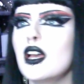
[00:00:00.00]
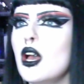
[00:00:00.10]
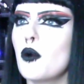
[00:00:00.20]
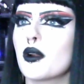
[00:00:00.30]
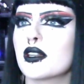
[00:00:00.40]

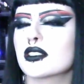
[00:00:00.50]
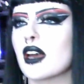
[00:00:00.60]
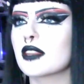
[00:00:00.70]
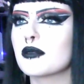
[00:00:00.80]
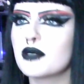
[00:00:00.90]
What is
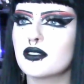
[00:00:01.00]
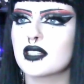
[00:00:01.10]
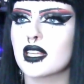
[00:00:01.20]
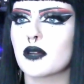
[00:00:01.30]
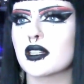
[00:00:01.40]
goth
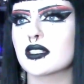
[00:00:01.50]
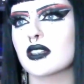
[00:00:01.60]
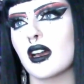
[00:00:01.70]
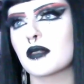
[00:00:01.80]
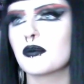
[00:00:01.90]
music? What does
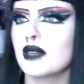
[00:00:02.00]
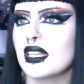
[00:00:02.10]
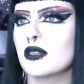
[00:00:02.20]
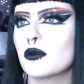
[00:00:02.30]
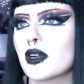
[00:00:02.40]
goth
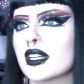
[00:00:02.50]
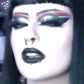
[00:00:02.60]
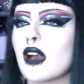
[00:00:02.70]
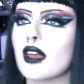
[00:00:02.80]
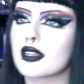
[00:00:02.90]
mean? Where did
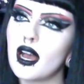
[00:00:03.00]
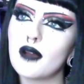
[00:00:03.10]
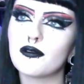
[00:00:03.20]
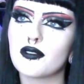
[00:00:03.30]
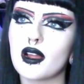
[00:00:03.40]
goth come
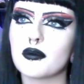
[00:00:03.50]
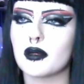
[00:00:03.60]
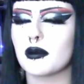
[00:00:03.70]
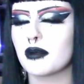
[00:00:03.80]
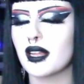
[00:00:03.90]
from?
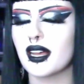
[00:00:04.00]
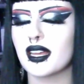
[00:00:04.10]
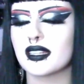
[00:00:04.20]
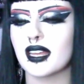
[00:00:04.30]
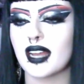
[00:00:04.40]
Blah, blah, blah.
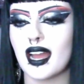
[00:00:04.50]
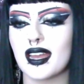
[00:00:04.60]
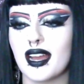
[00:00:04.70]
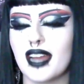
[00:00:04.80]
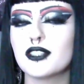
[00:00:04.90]
And like,
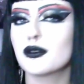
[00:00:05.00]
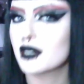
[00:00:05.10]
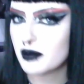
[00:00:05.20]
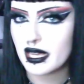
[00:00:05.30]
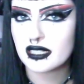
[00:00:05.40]
I do want to
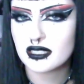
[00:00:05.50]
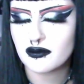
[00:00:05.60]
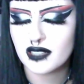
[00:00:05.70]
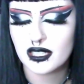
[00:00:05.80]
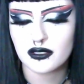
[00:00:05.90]
make some
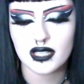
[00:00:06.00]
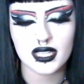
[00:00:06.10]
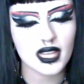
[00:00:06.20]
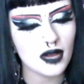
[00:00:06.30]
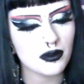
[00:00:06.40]
videos like
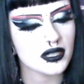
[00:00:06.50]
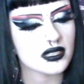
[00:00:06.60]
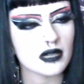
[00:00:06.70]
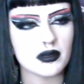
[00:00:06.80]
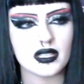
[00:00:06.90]
that, but it's
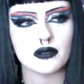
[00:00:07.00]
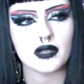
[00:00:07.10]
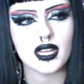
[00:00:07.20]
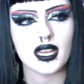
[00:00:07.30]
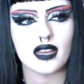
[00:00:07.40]
going to be when
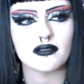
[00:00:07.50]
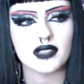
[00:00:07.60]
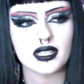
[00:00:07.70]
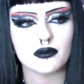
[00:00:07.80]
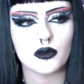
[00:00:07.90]
I have
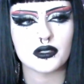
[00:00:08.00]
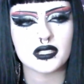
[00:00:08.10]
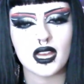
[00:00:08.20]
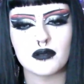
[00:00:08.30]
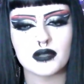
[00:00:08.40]
like more
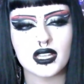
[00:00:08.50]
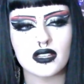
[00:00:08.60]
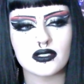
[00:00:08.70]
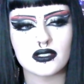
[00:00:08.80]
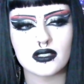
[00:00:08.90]
time,
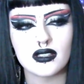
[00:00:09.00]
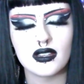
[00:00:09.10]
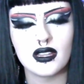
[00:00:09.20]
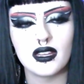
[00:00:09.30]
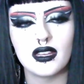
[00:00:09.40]
because
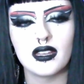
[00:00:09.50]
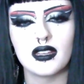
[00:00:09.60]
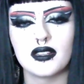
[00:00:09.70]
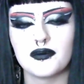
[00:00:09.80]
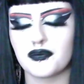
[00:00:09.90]

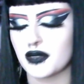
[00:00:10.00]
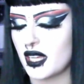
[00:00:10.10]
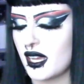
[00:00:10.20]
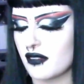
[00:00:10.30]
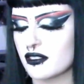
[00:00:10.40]
I
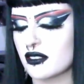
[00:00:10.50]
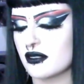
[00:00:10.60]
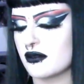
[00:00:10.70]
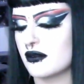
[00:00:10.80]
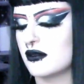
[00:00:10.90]
have to
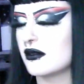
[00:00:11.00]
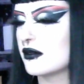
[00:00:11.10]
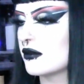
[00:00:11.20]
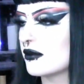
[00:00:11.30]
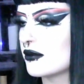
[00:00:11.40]

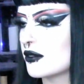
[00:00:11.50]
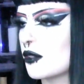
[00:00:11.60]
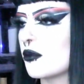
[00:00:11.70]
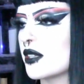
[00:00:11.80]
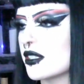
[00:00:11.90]

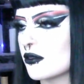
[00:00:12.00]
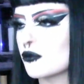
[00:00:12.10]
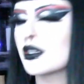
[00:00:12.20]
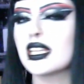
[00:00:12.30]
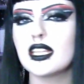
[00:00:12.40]

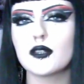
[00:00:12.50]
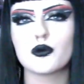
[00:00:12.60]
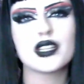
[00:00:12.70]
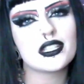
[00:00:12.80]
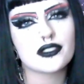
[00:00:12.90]

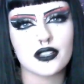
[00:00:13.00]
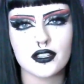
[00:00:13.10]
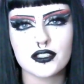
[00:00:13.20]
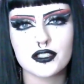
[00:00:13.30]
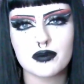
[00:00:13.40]

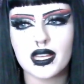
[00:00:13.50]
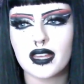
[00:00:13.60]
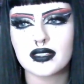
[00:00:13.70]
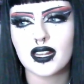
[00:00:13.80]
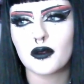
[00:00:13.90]
research,
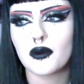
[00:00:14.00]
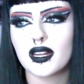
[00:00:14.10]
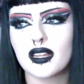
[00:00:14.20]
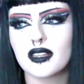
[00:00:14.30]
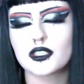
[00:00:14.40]
because I don't want
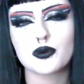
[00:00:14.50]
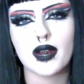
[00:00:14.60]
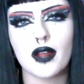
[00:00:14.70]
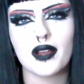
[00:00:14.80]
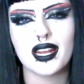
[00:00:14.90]
to spread
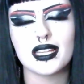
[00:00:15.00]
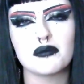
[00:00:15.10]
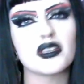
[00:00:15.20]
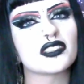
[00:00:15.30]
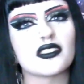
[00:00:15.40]
any
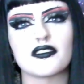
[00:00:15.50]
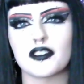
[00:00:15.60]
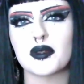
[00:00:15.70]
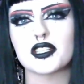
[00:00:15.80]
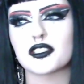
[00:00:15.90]

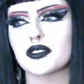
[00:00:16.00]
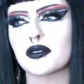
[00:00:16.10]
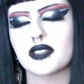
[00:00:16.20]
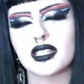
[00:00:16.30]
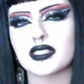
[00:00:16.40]
misinformation or
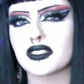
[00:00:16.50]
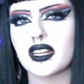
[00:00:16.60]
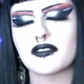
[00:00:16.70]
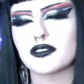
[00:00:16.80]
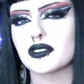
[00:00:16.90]
things that
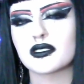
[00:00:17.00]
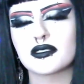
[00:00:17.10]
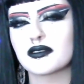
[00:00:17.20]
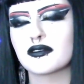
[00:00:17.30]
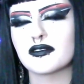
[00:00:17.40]
I've just
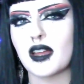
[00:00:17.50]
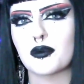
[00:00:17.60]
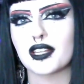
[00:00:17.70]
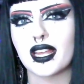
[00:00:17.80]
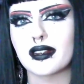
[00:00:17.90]

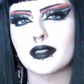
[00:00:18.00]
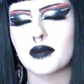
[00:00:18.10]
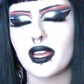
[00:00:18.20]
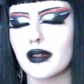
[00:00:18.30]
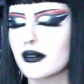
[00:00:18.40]
fabricated in my
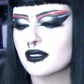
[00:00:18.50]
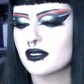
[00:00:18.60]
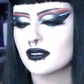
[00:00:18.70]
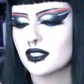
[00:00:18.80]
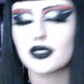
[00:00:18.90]
head.
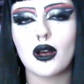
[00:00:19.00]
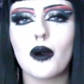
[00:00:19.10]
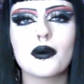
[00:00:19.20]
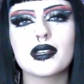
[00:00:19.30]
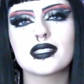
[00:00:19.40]
You'll
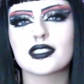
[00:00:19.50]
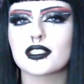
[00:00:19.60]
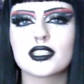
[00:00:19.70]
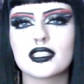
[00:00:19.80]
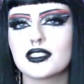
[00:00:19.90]
always
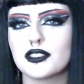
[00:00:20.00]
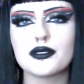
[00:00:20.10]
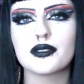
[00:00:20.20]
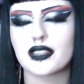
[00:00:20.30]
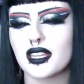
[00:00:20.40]
learn
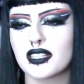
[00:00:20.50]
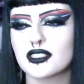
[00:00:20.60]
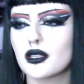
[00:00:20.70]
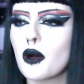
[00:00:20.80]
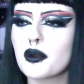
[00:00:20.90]
new things.
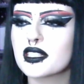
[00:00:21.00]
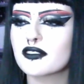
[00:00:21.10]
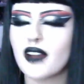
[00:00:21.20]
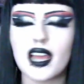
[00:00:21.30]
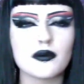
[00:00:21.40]
You'll always
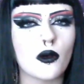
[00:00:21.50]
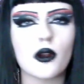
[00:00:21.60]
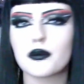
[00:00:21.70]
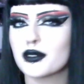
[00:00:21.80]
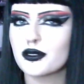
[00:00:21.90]
find
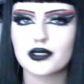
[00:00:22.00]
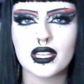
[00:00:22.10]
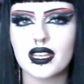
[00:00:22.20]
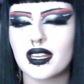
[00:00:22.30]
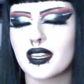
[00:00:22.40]
more
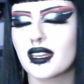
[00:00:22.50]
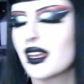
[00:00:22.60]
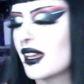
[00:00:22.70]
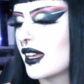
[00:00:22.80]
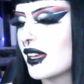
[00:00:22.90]
music
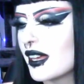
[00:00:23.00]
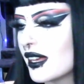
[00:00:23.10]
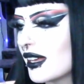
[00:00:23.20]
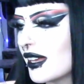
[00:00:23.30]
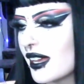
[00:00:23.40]

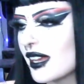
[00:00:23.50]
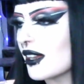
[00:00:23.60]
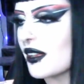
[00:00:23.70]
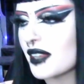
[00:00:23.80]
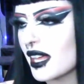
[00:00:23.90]
and
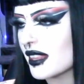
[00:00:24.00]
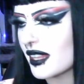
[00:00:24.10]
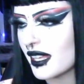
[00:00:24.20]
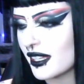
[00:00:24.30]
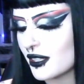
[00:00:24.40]
all that thing.